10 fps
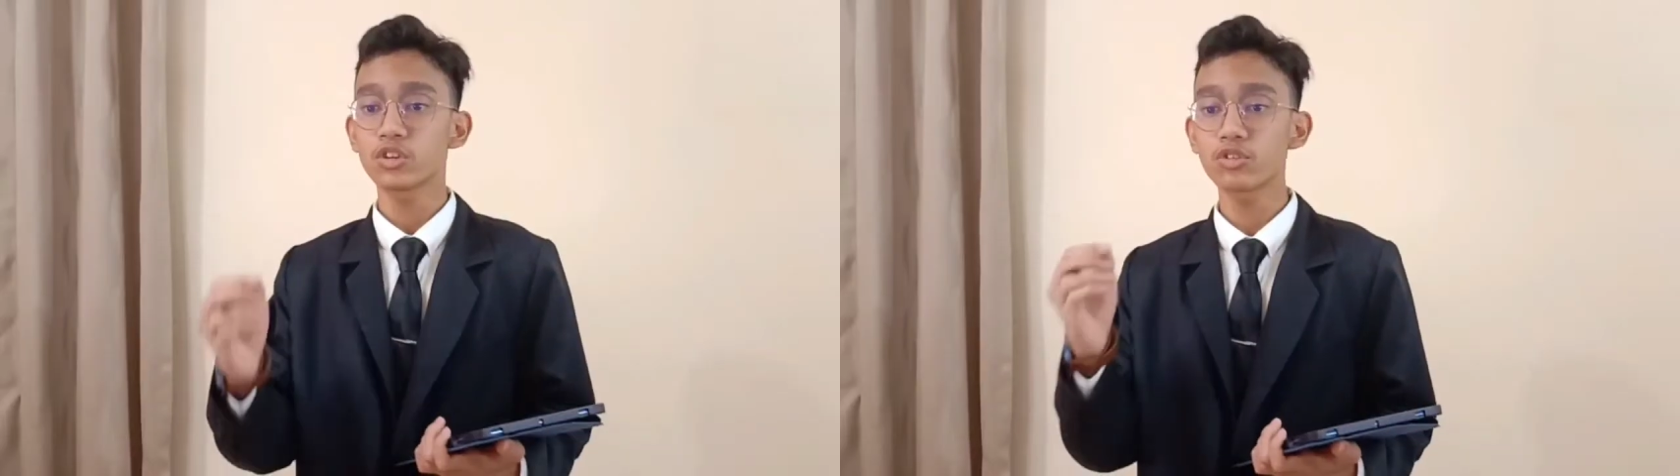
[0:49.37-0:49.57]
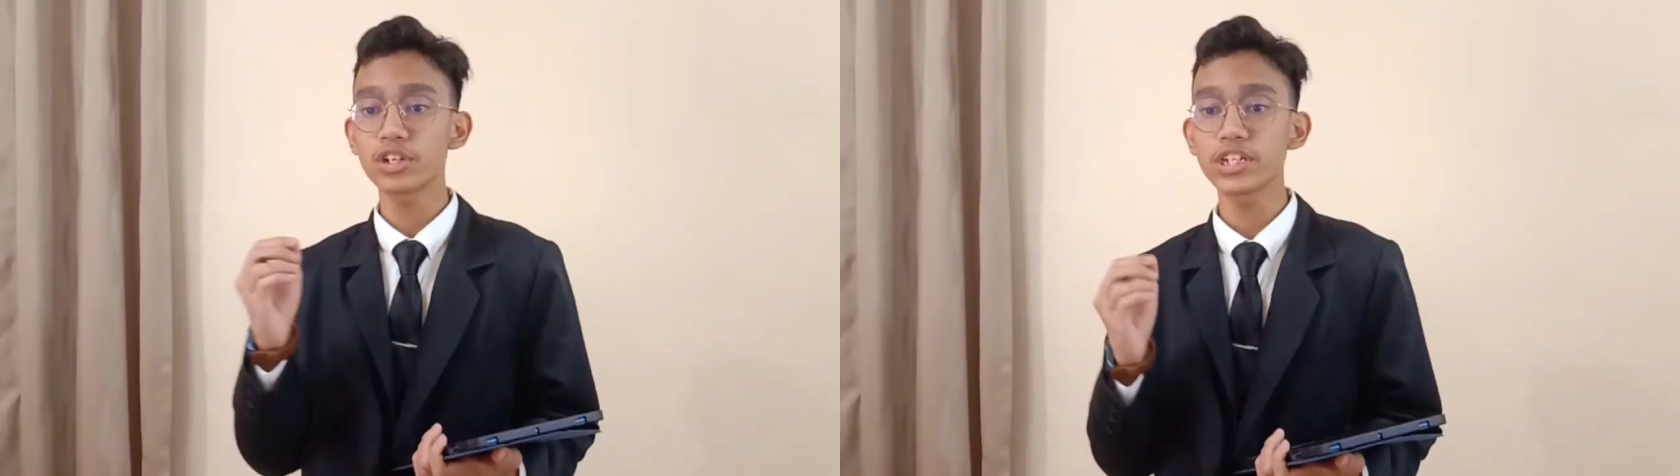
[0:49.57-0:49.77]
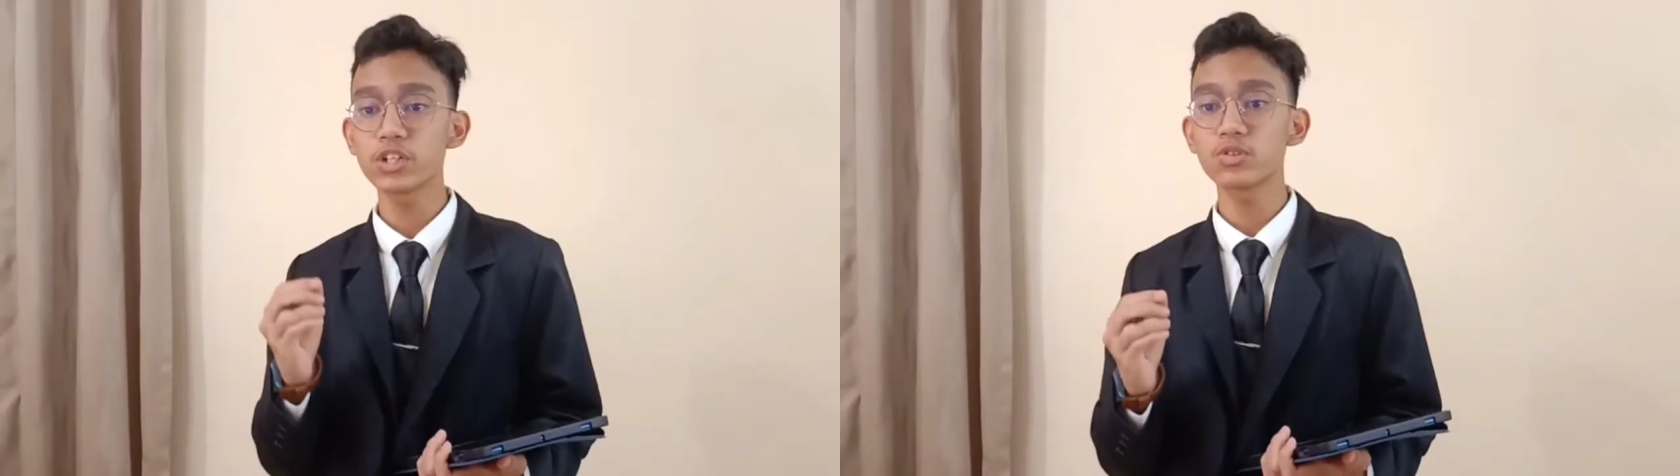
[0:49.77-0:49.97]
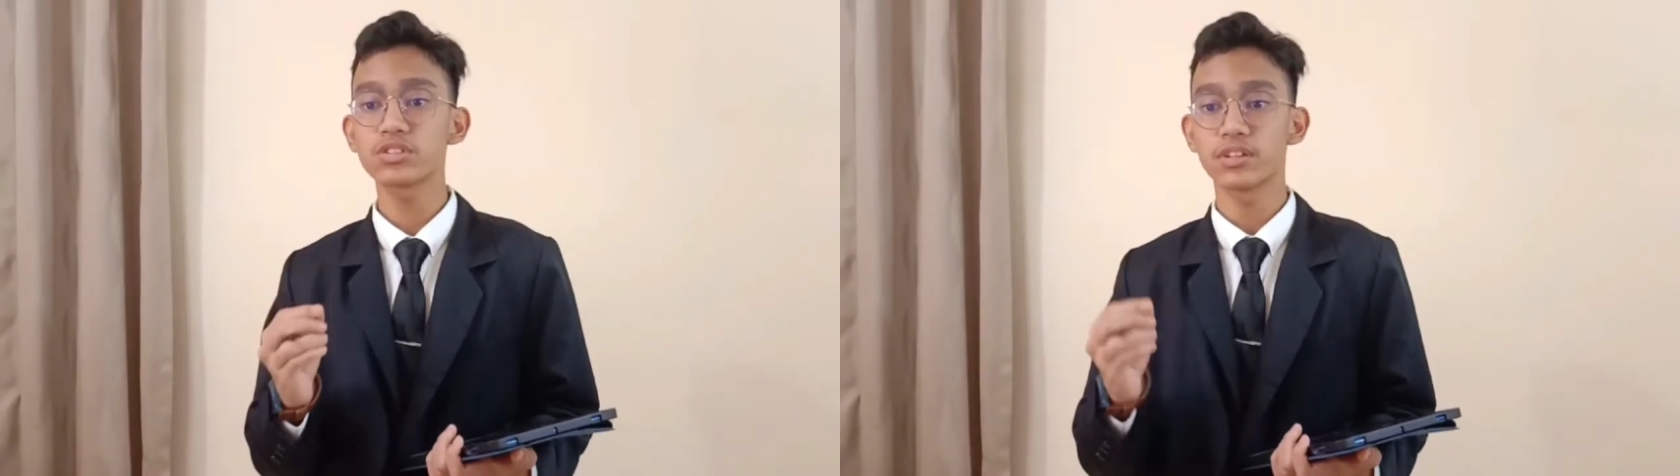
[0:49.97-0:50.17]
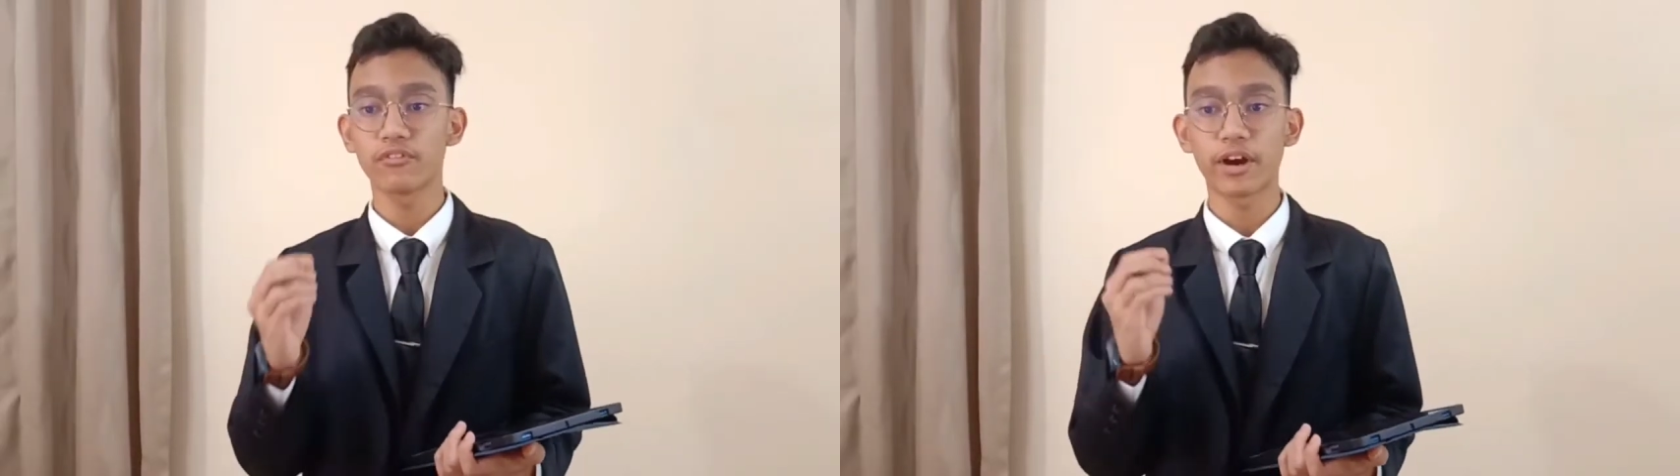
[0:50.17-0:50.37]
to
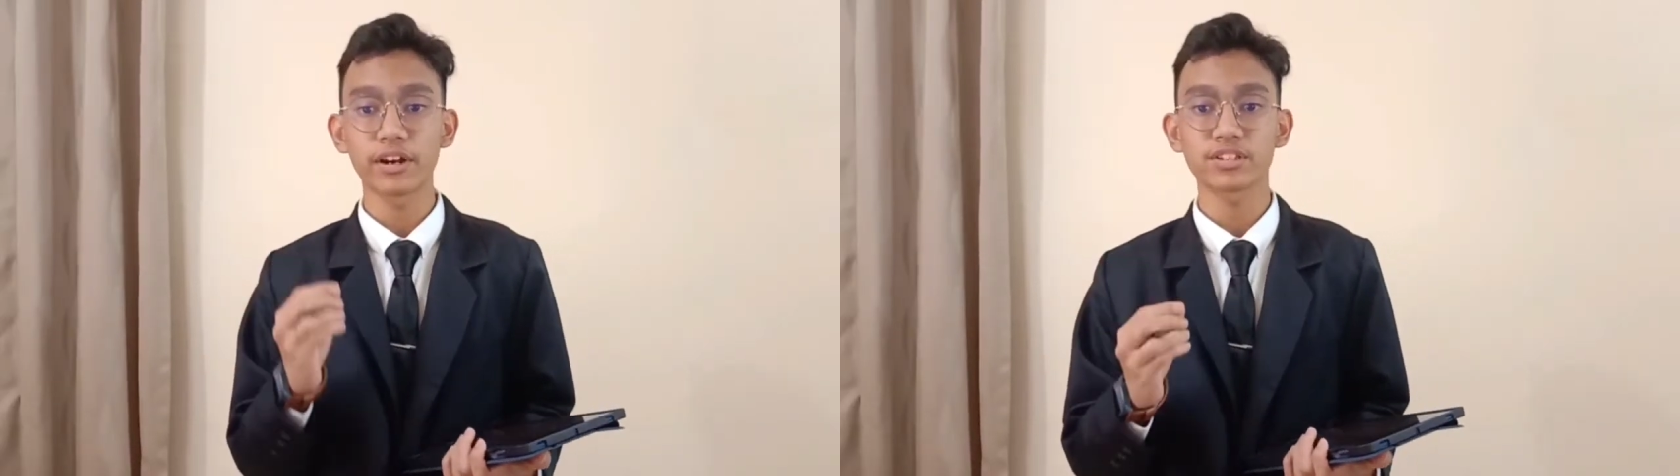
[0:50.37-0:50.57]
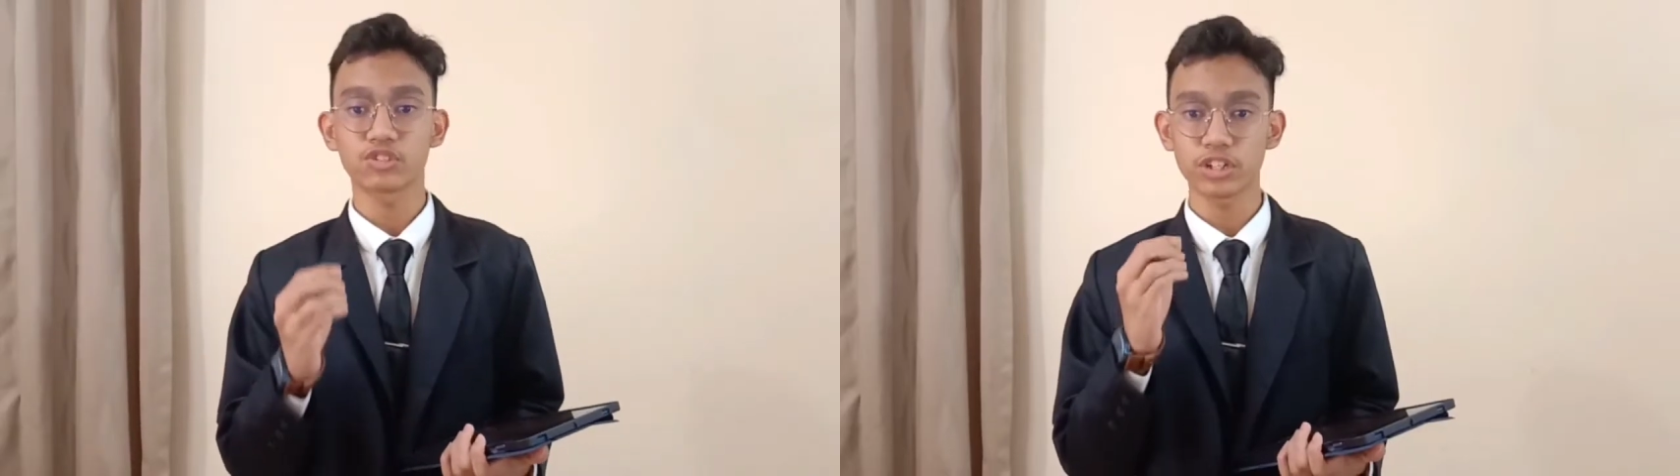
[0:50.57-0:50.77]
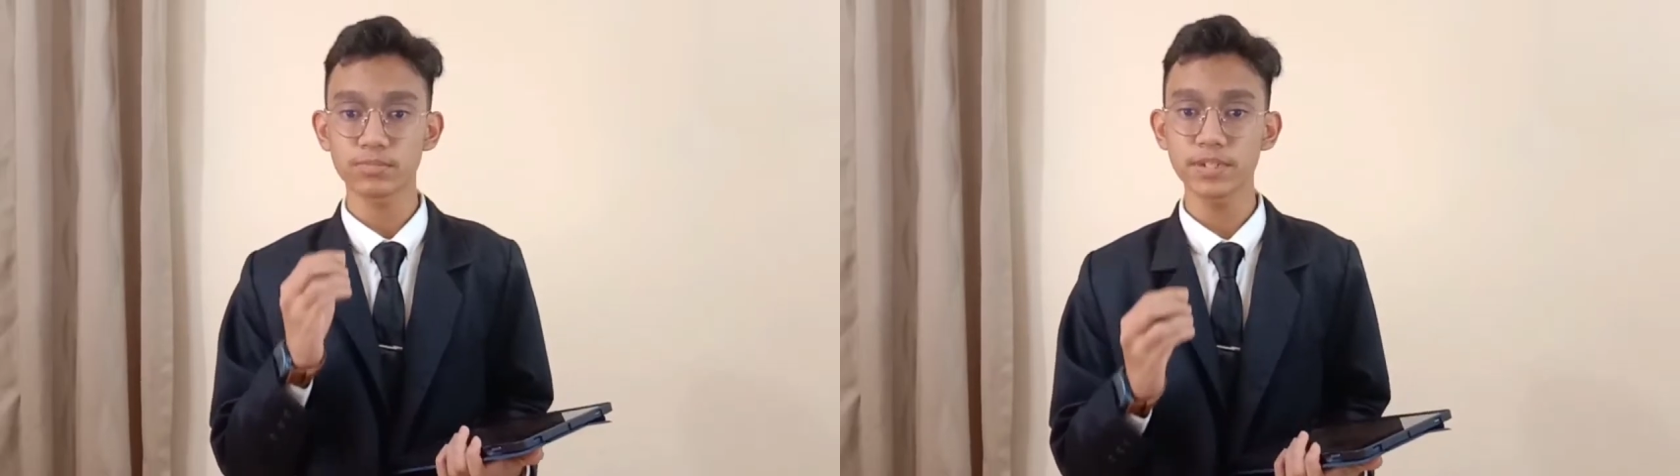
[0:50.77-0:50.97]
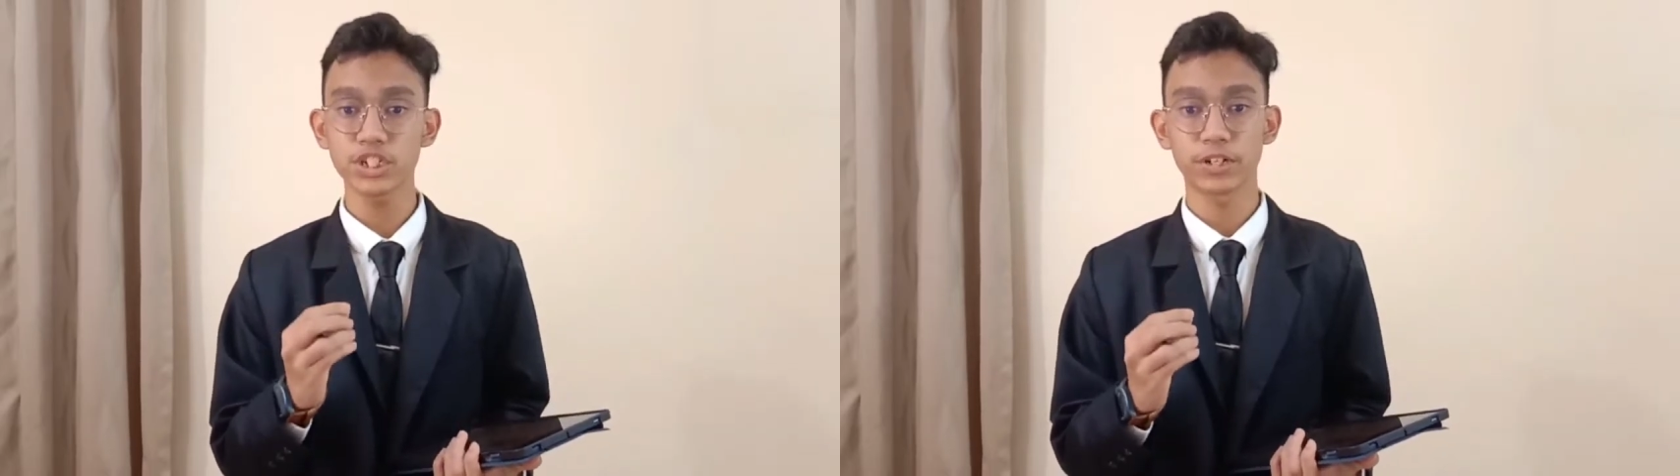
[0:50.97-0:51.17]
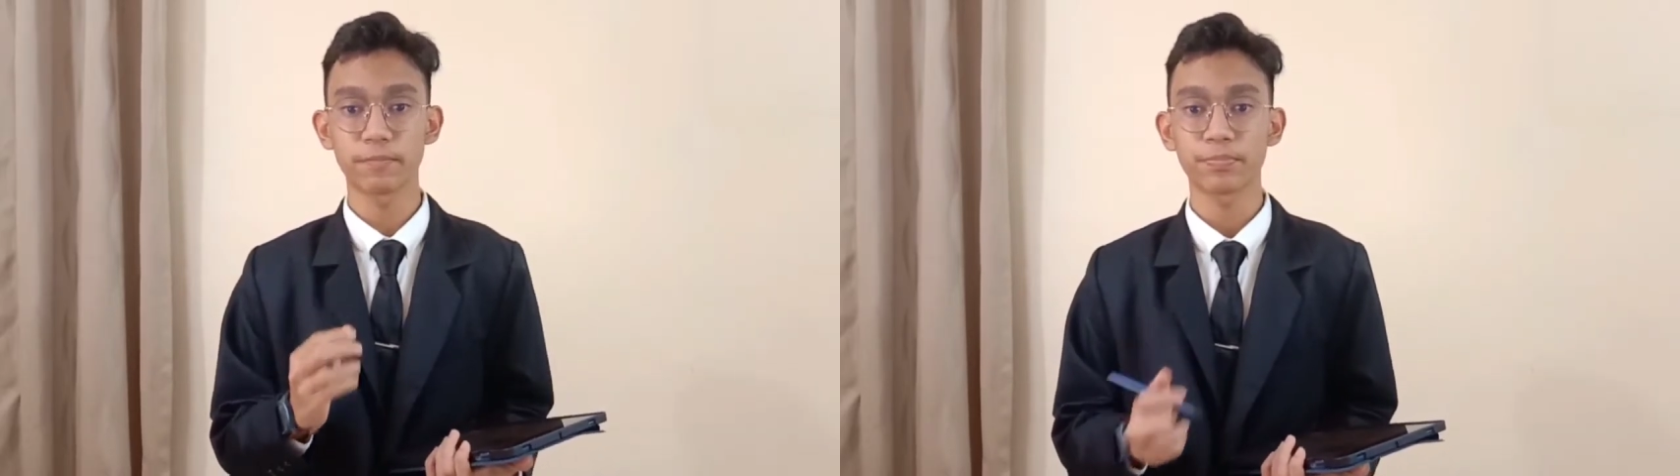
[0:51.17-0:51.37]
reduce the virus transmission